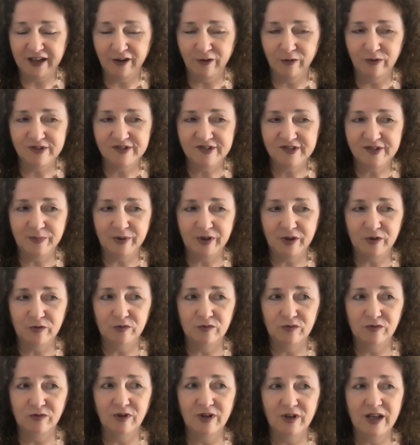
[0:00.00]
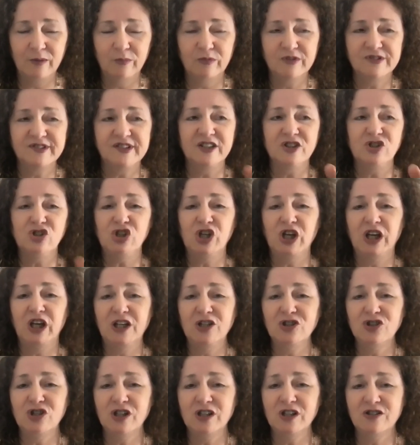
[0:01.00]
was about it was the
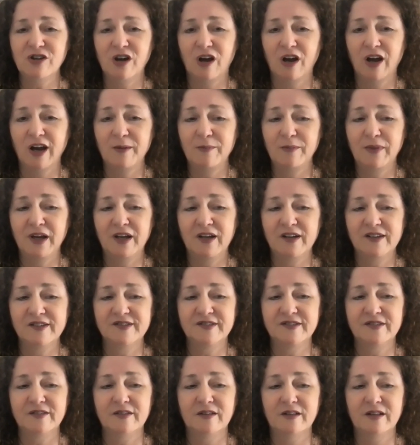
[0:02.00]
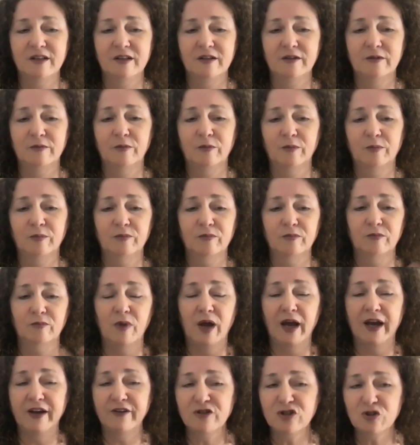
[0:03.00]
changing time, because the
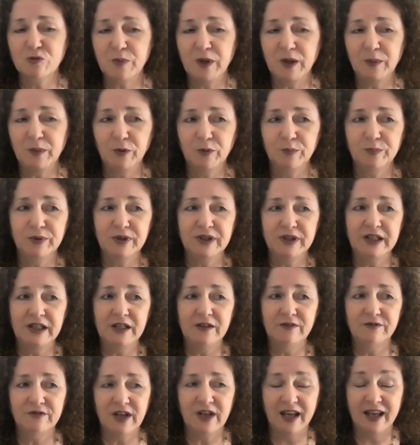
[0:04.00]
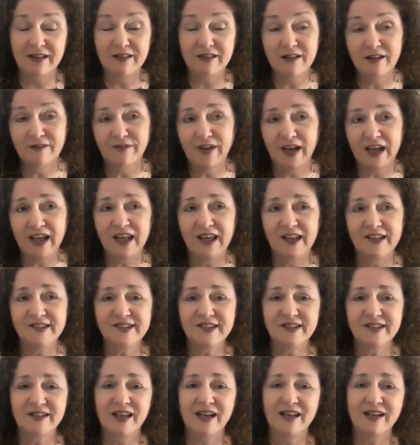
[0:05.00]
Irish people believed, and the Vikings,
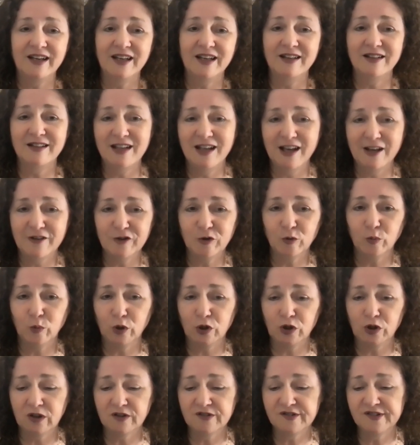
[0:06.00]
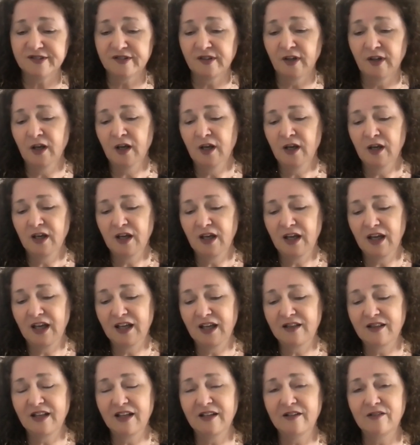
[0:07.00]
and that in the other worlds,
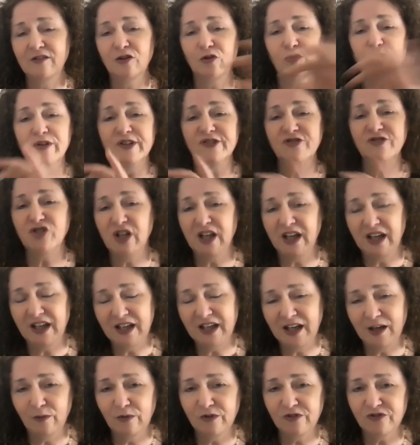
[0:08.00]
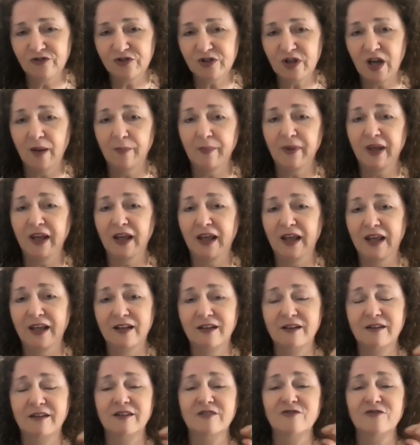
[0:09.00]
and then the Christianity was coming
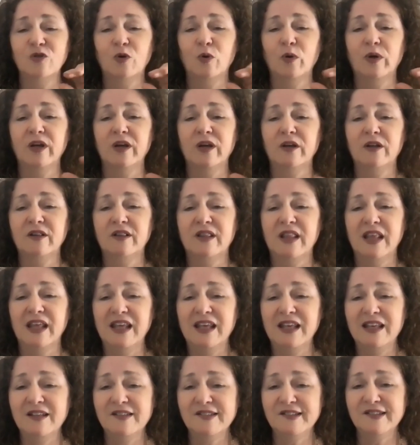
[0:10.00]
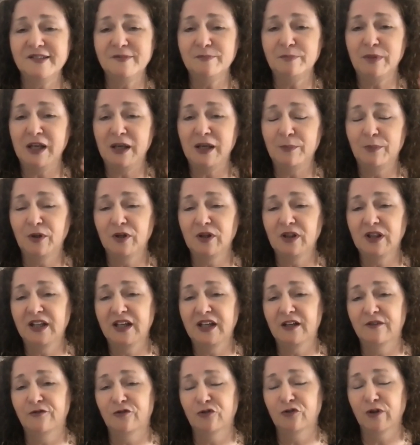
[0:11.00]
in. So these people
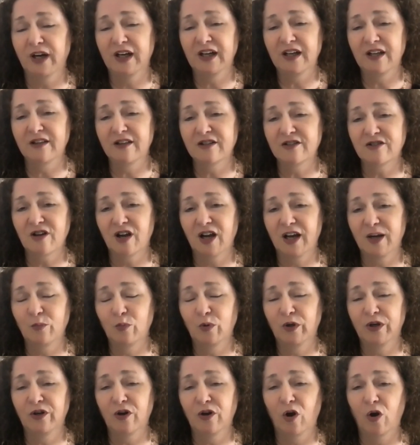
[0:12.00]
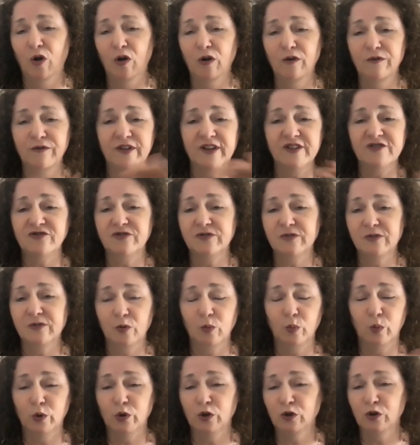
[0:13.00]
lived right at the time when all of this,
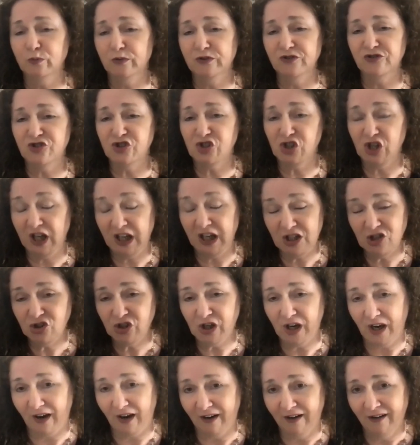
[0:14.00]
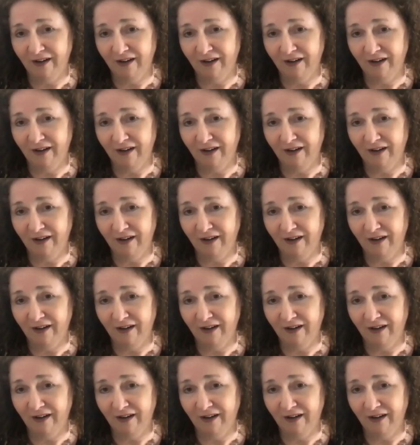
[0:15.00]
the world was changing.